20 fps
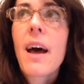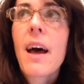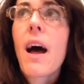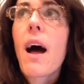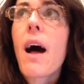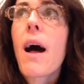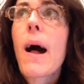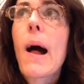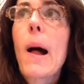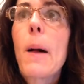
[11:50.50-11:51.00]

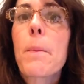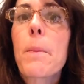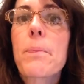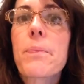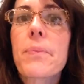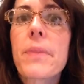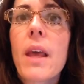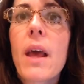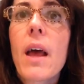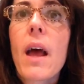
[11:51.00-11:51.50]

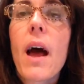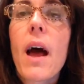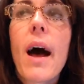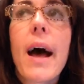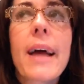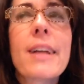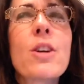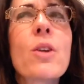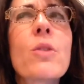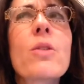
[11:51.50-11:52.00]

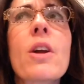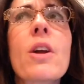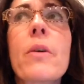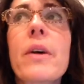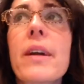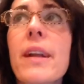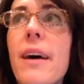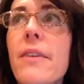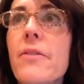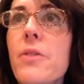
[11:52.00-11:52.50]
I don't know
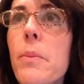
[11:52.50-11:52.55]
enough